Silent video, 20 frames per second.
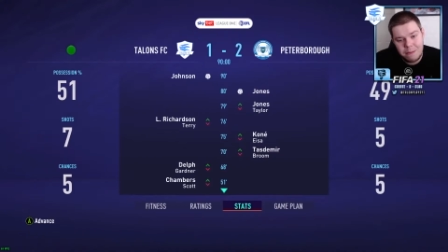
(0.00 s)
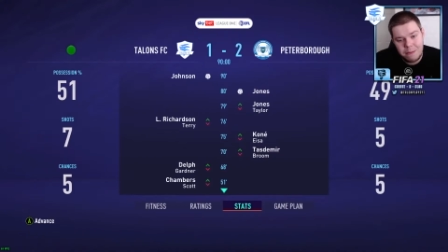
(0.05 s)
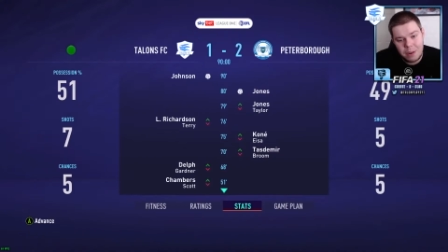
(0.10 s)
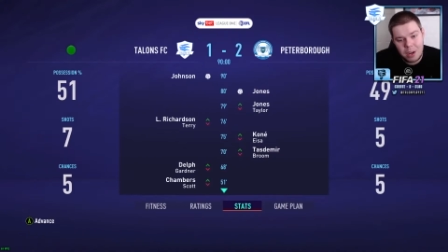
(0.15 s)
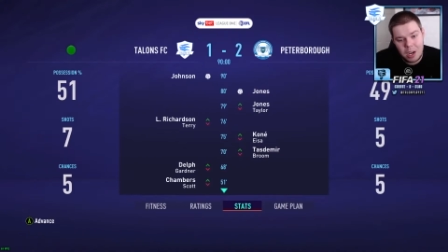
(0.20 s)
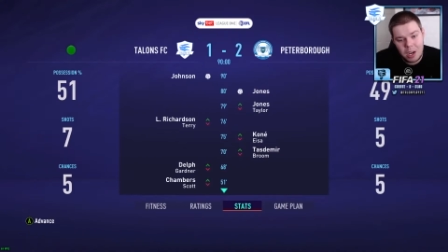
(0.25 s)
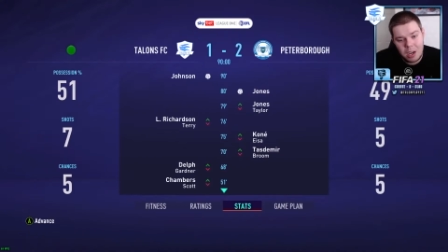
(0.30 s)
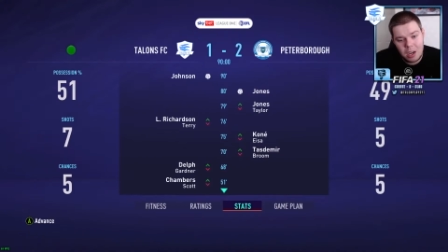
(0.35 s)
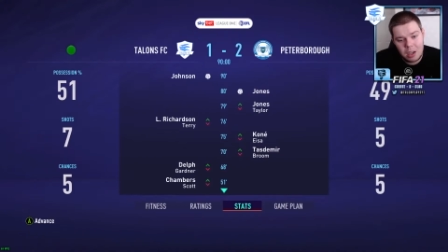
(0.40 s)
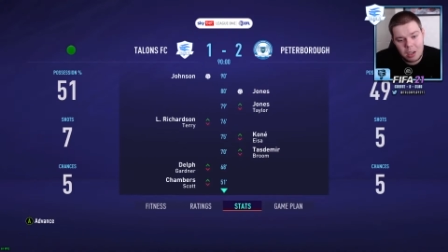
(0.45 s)

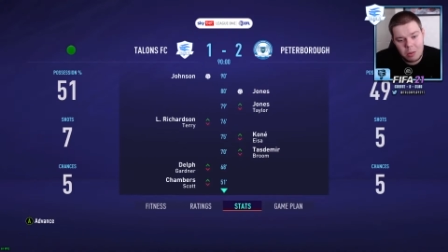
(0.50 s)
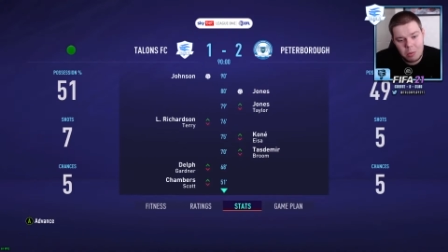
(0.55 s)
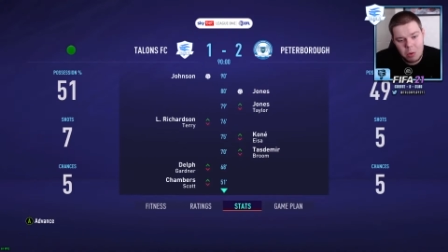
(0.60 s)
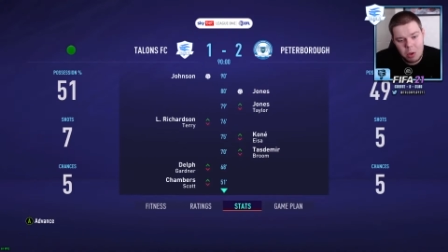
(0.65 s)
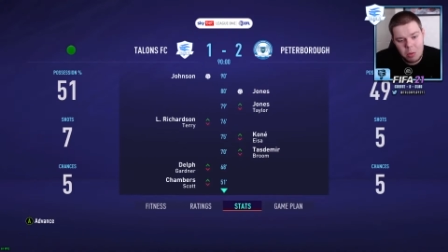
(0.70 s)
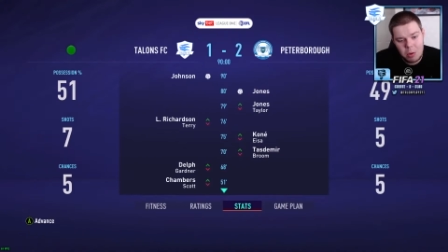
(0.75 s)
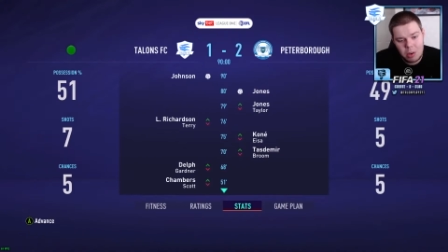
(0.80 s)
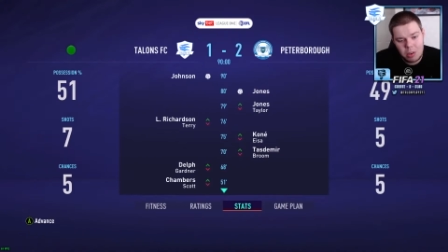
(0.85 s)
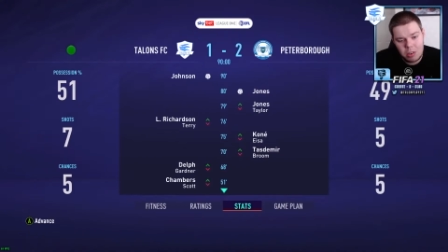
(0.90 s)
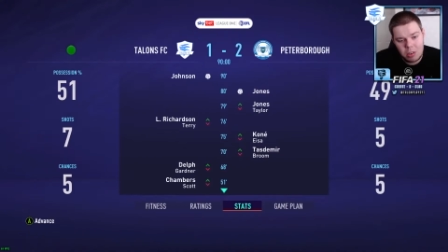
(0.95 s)
Fuck,
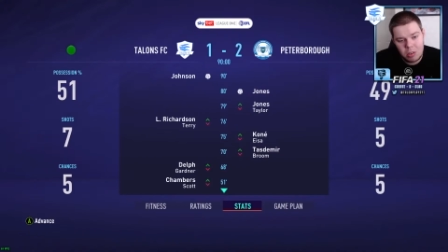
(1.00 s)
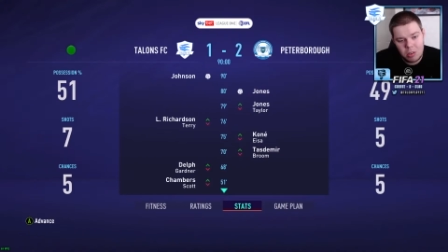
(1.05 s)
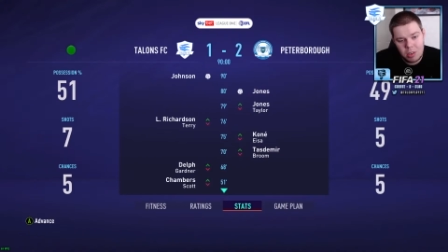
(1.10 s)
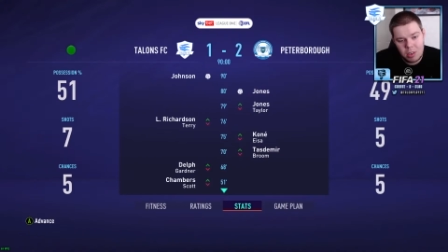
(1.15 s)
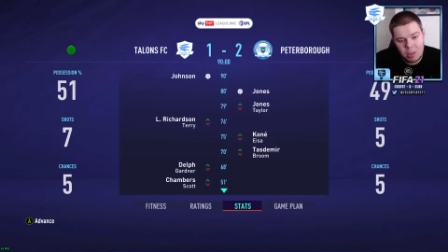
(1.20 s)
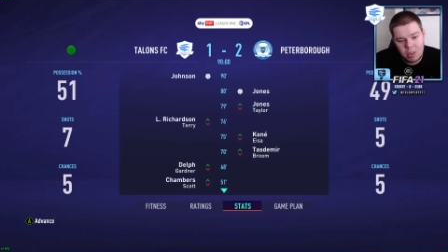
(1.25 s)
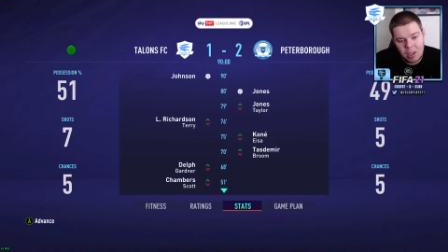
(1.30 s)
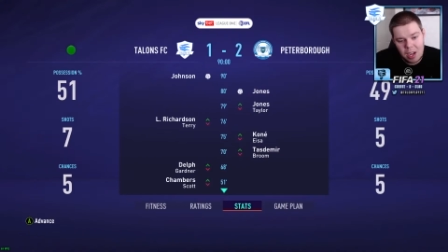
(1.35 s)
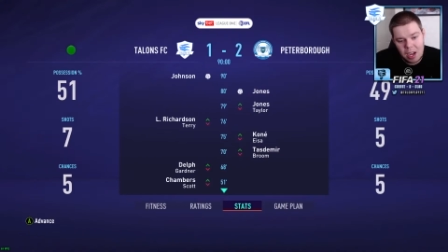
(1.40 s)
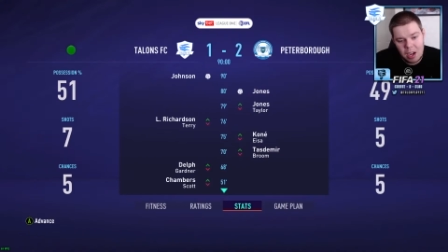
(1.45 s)
we went
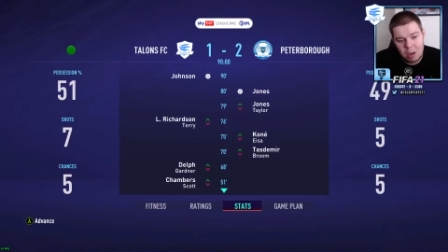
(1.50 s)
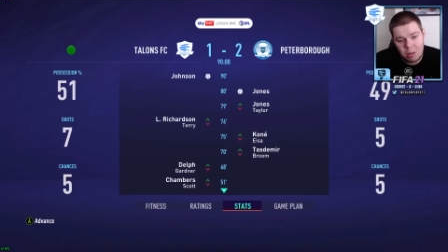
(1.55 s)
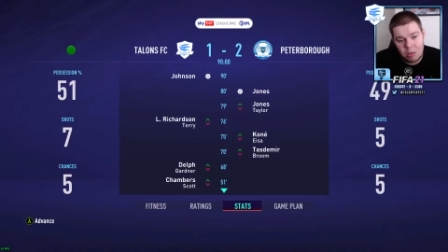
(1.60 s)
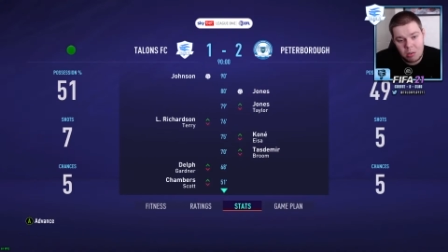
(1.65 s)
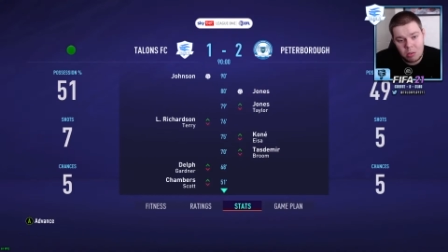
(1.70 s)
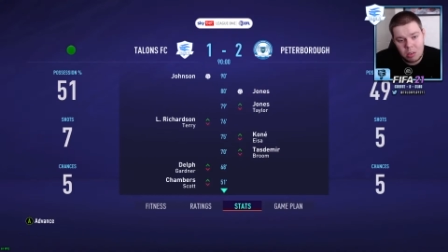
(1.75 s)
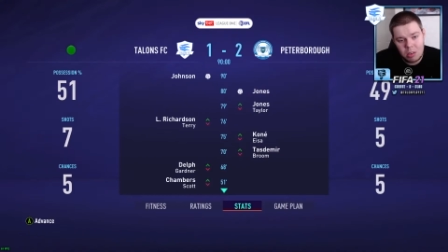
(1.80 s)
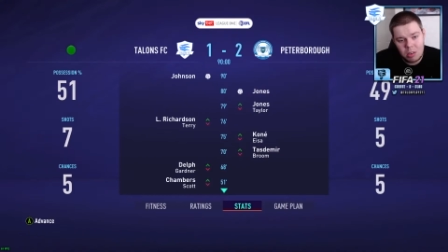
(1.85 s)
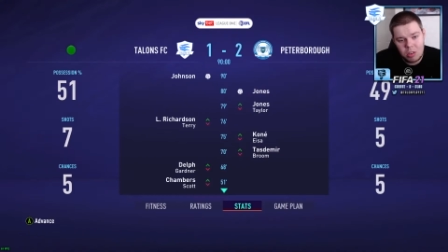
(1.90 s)
2-0 down.